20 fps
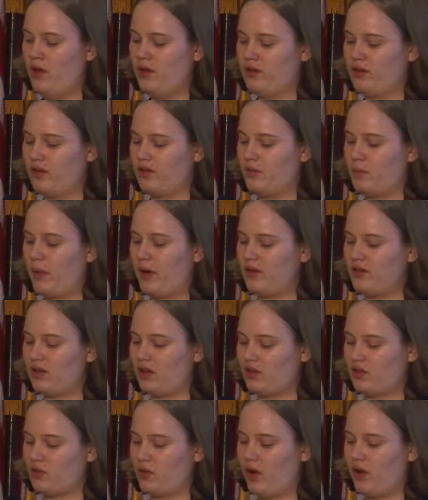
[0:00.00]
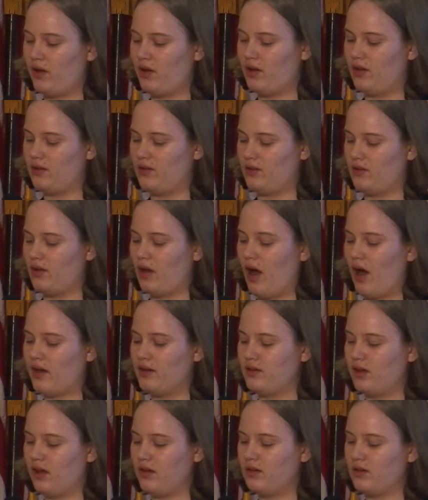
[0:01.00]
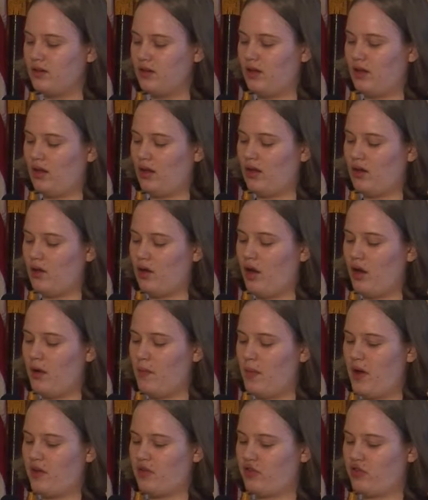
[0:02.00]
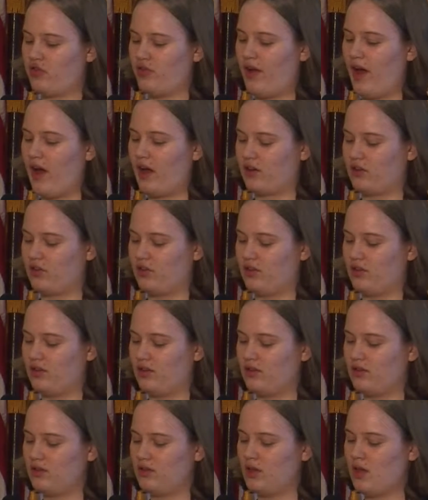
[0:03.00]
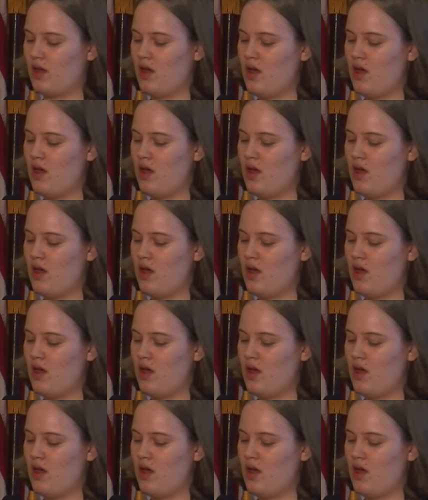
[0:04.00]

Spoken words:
since bisexuality is an identity, not a measure of actions.